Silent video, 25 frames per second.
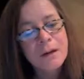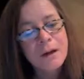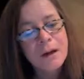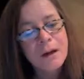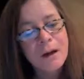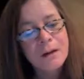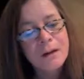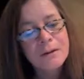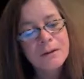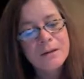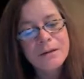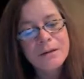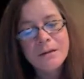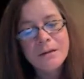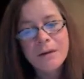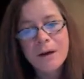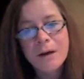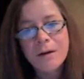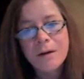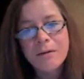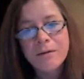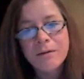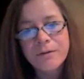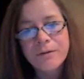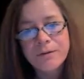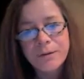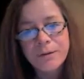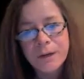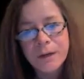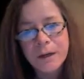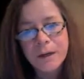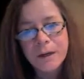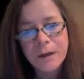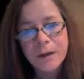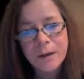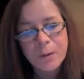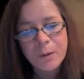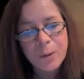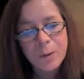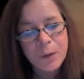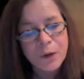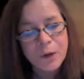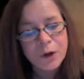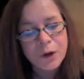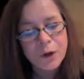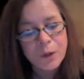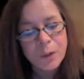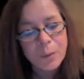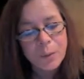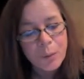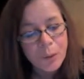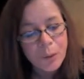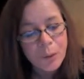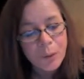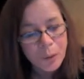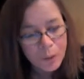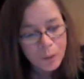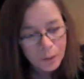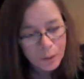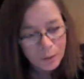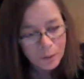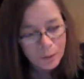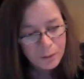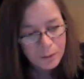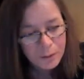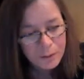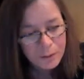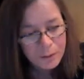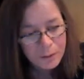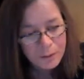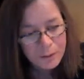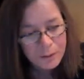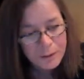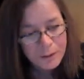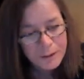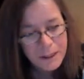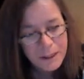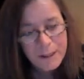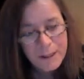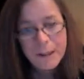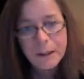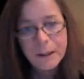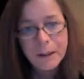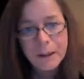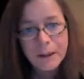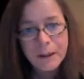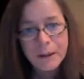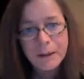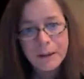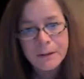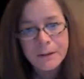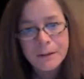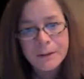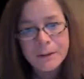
a self-feed when you pull and take a hit.